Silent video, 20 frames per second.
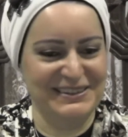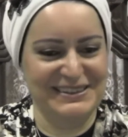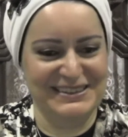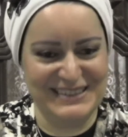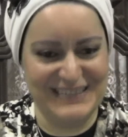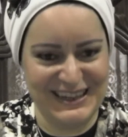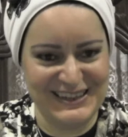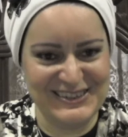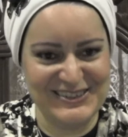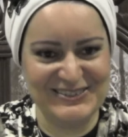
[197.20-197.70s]
He
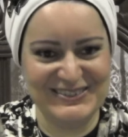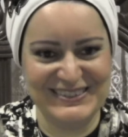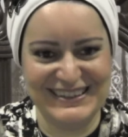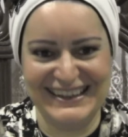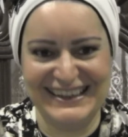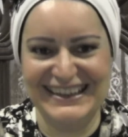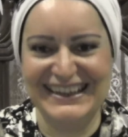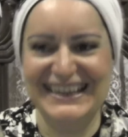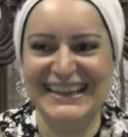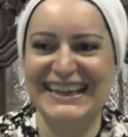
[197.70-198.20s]
said, okay.
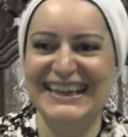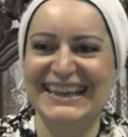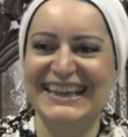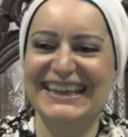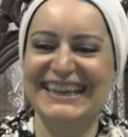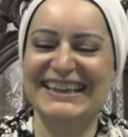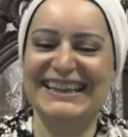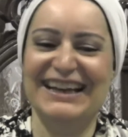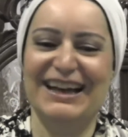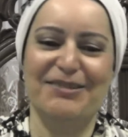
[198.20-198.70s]
Mm -hmm.
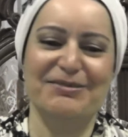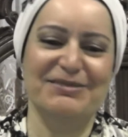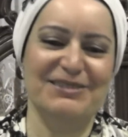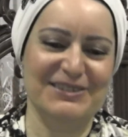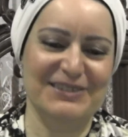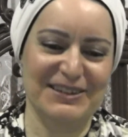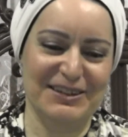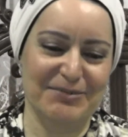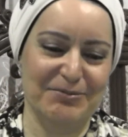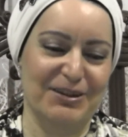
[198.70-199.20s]
He comes
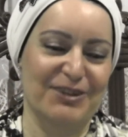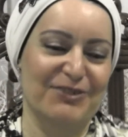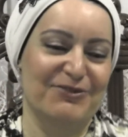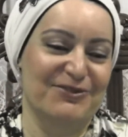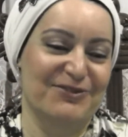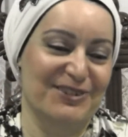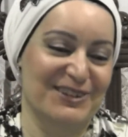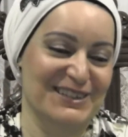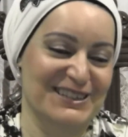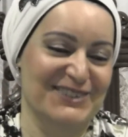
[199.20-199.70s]
to him, and of
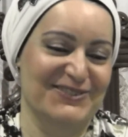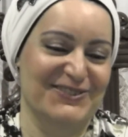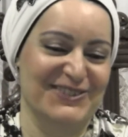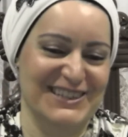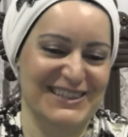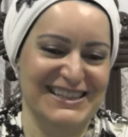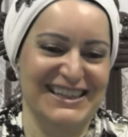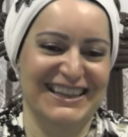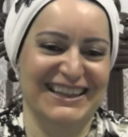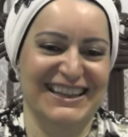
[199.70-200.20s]
course, the
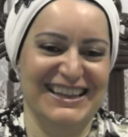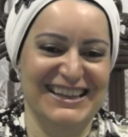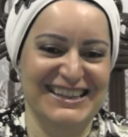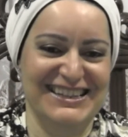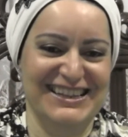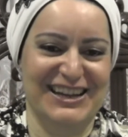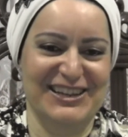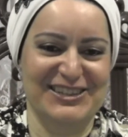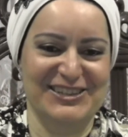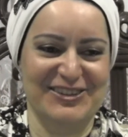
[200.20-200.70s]
first thing he
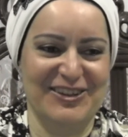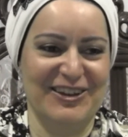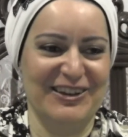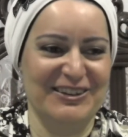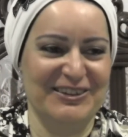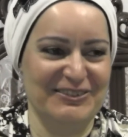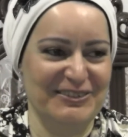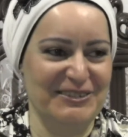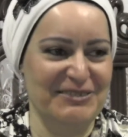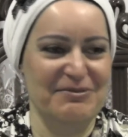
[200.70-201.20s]
starts
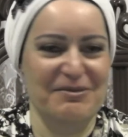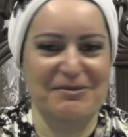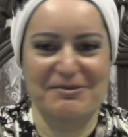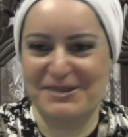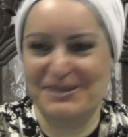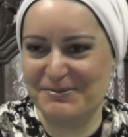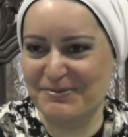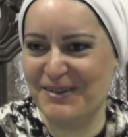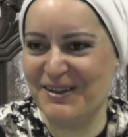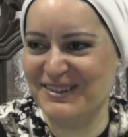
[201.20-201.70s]
talking to him mm -hmm.
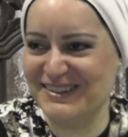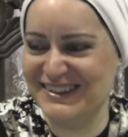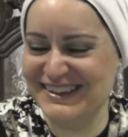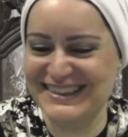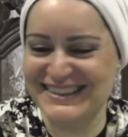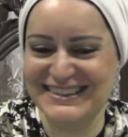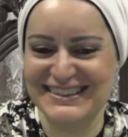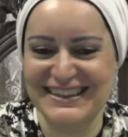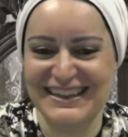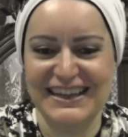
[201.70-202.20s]
is mm-hmm. about
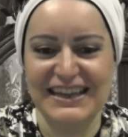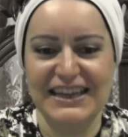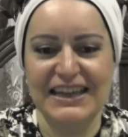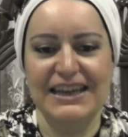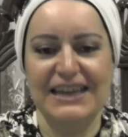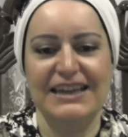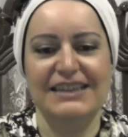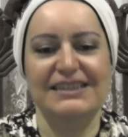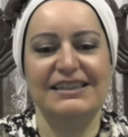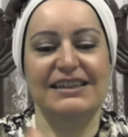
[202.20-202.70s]
this.
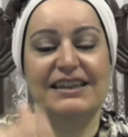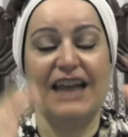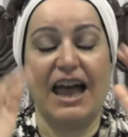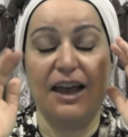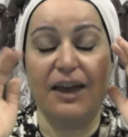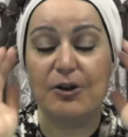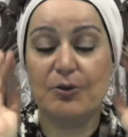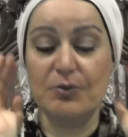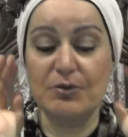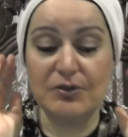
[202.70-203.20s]
He says, I
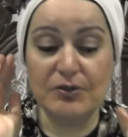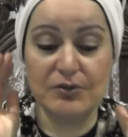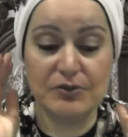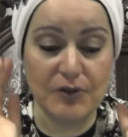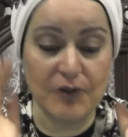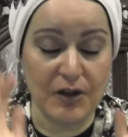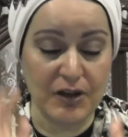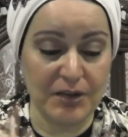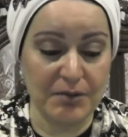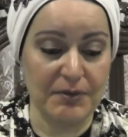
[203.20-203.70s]
don't want to
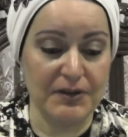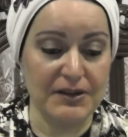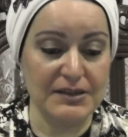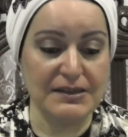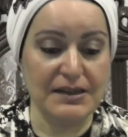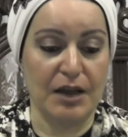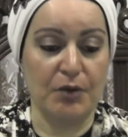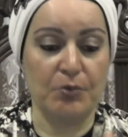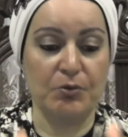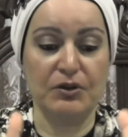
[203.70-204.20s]
talk about this.
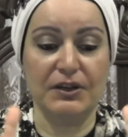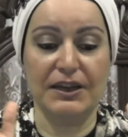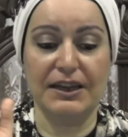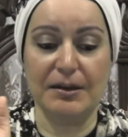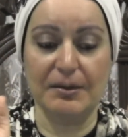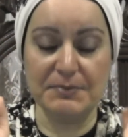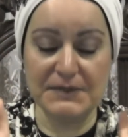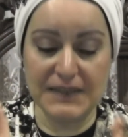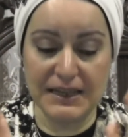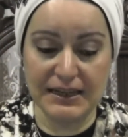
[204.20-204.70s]
I want to get
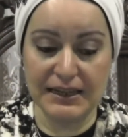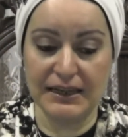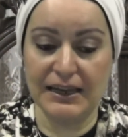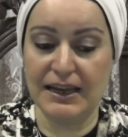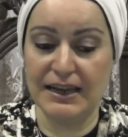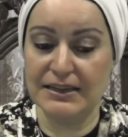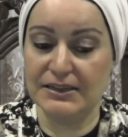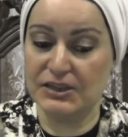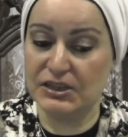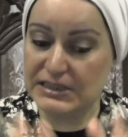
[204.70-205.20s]
upset
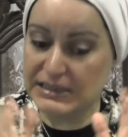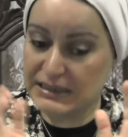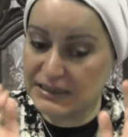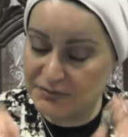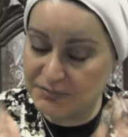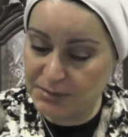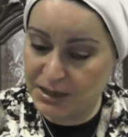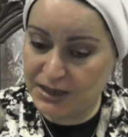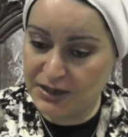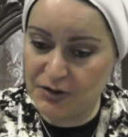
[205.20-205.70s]
again. Just
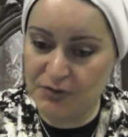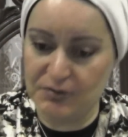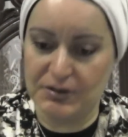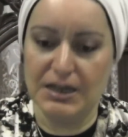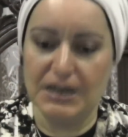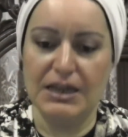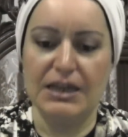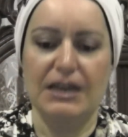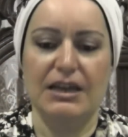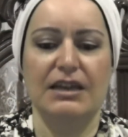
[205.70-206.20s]
leave me alone.
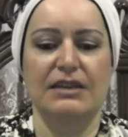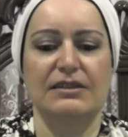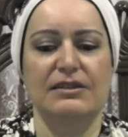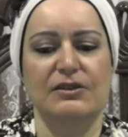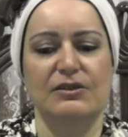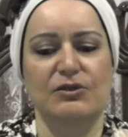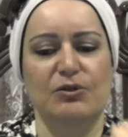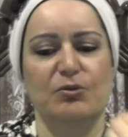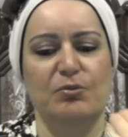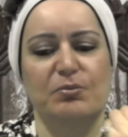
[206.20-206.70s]
He
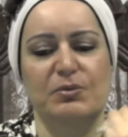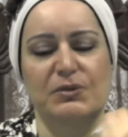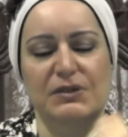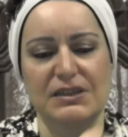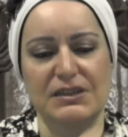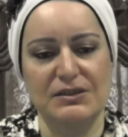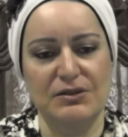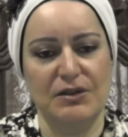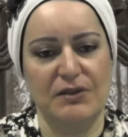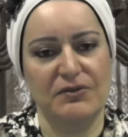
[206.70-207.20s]
says, no,
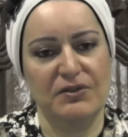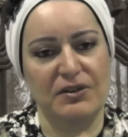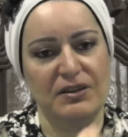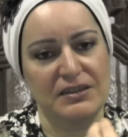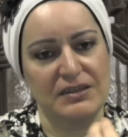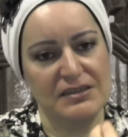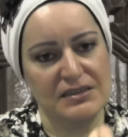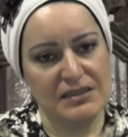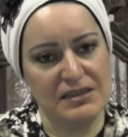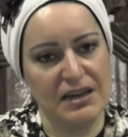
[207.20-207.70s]
please, you have to
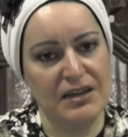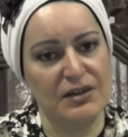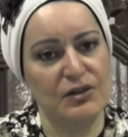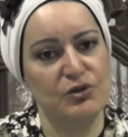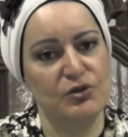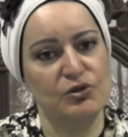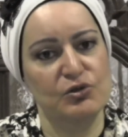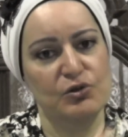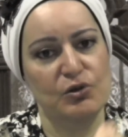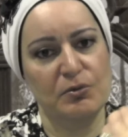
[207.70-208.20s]
understand.
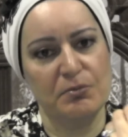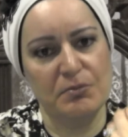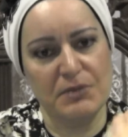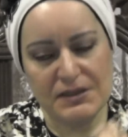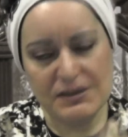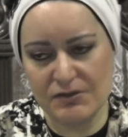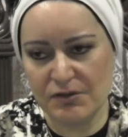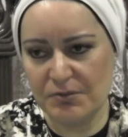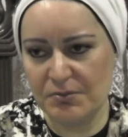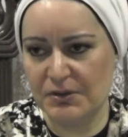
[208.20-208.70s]
He's so
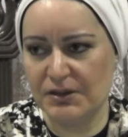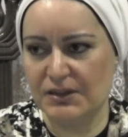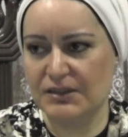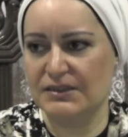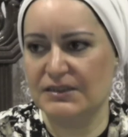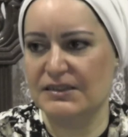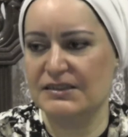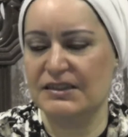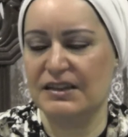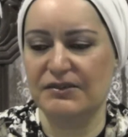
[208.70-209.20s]
miserable. He
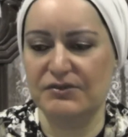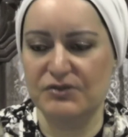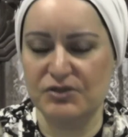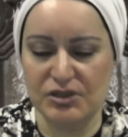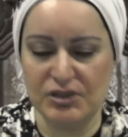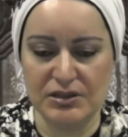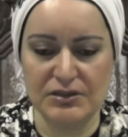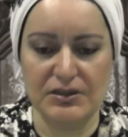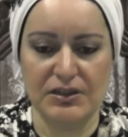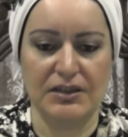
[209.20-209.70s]
doesn't have
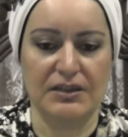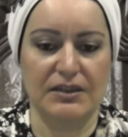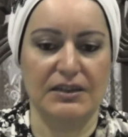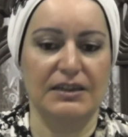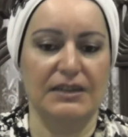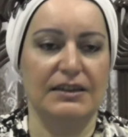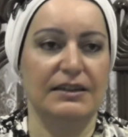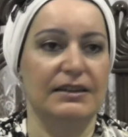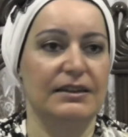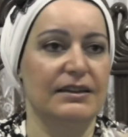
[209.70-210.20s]
children.
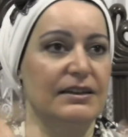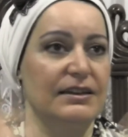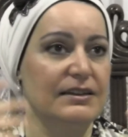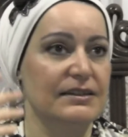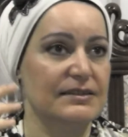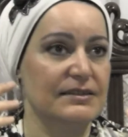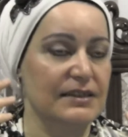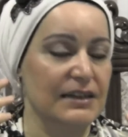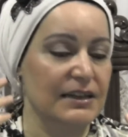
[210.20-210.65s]
He's,